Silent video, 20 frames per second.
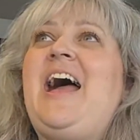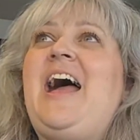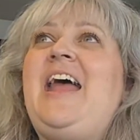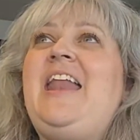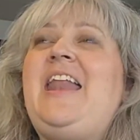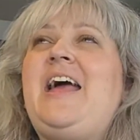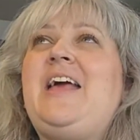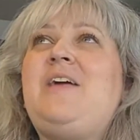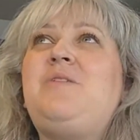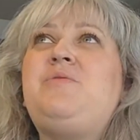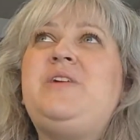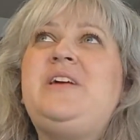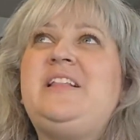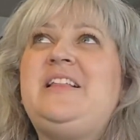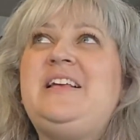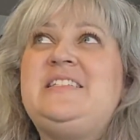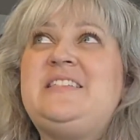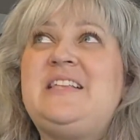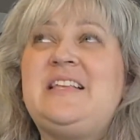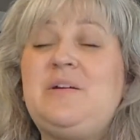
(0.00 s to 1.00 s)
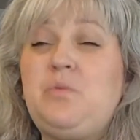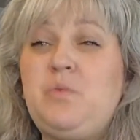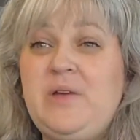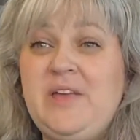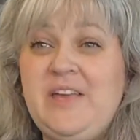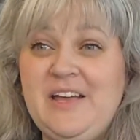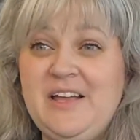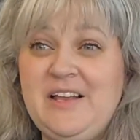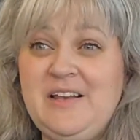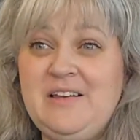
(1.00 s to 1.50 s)
And I realized that we
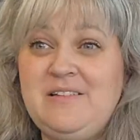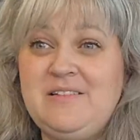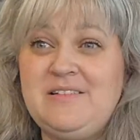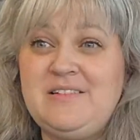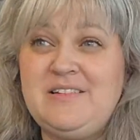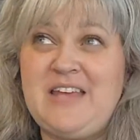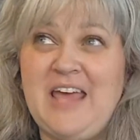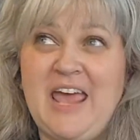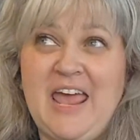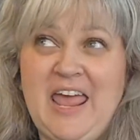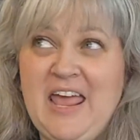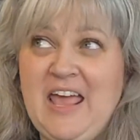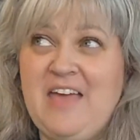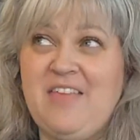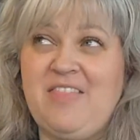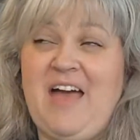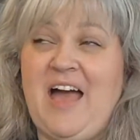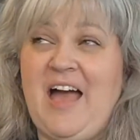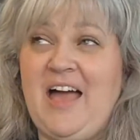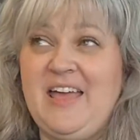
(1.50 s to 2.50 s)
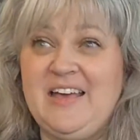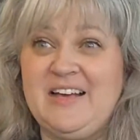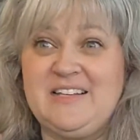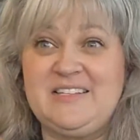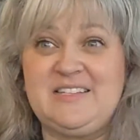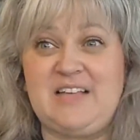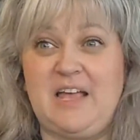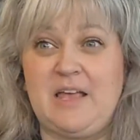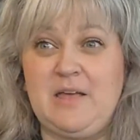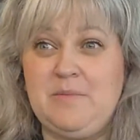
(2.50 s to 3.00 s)
can take that
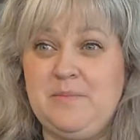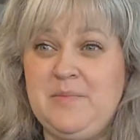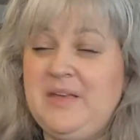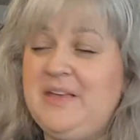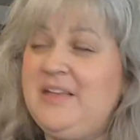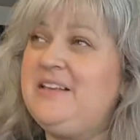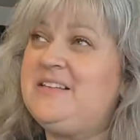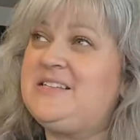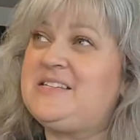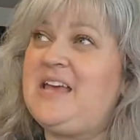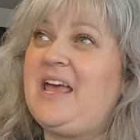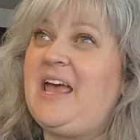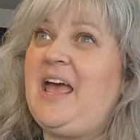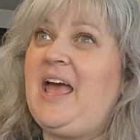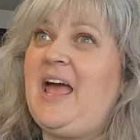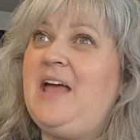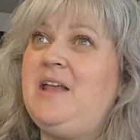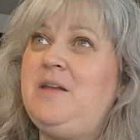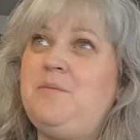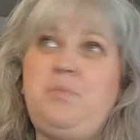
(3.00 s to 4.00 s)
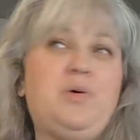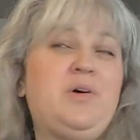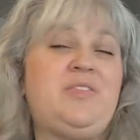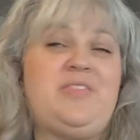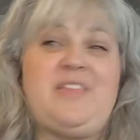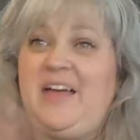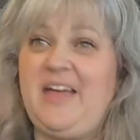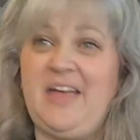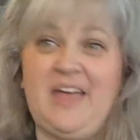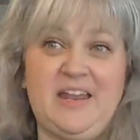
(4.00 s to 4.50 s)
excitement and put
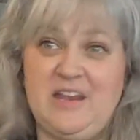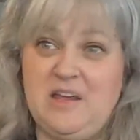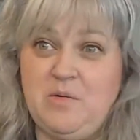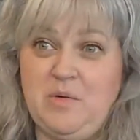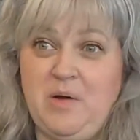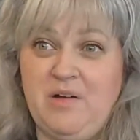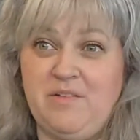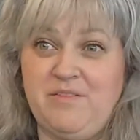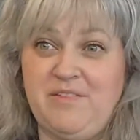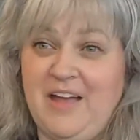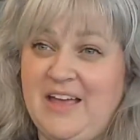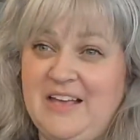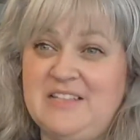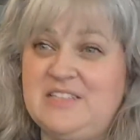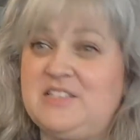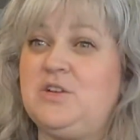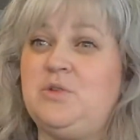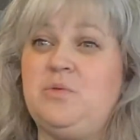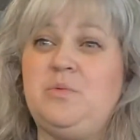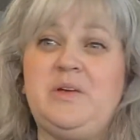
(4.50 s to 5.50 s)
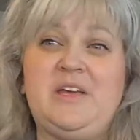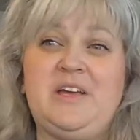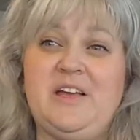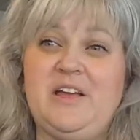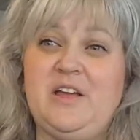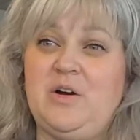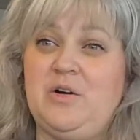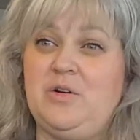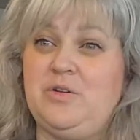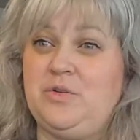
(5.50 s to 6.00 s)
that anywhere, right? So we can
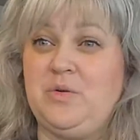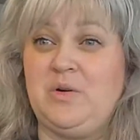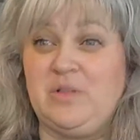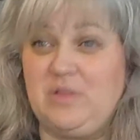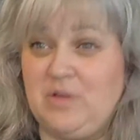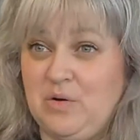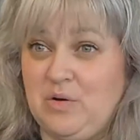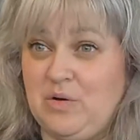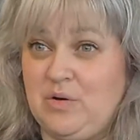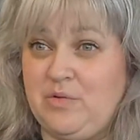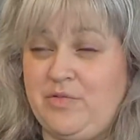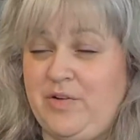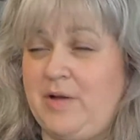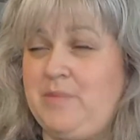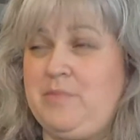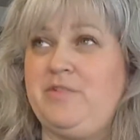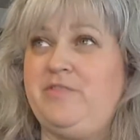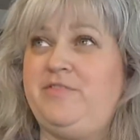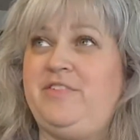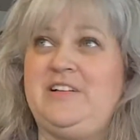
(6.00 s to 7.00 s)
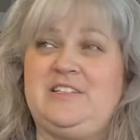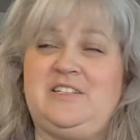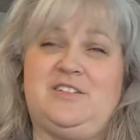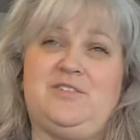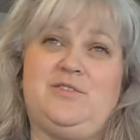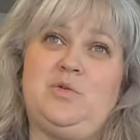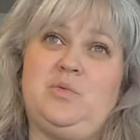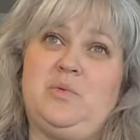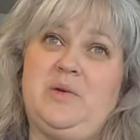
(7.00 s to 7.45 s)
go to a local fiber festival.